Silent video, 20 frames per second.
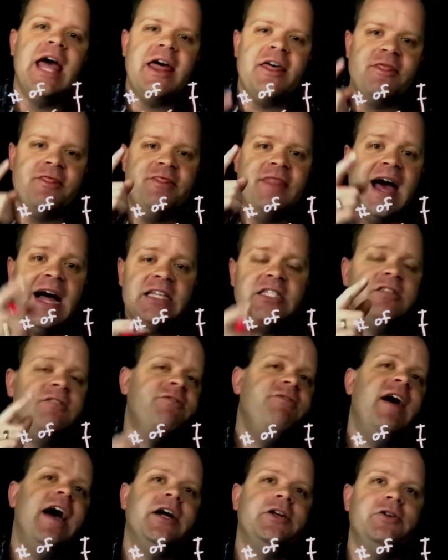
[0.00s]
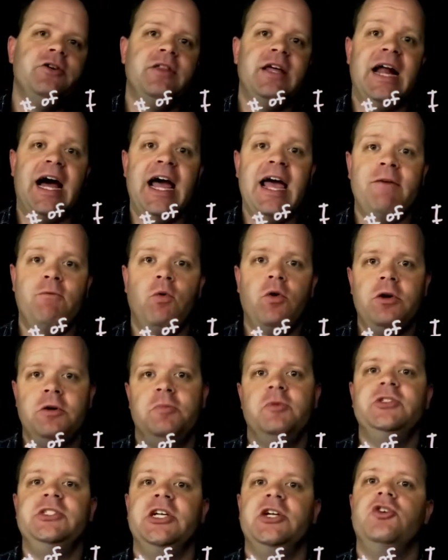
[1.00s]
that's the factor that I have
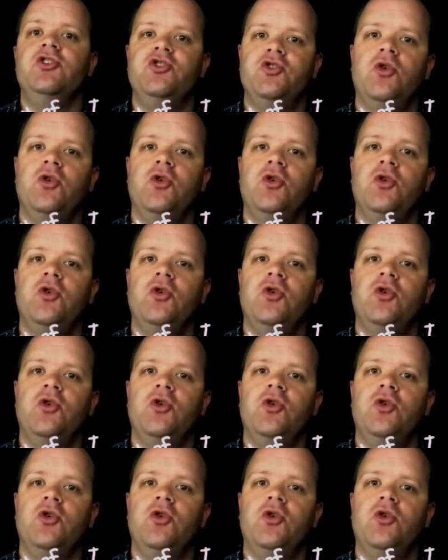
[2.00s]
100% control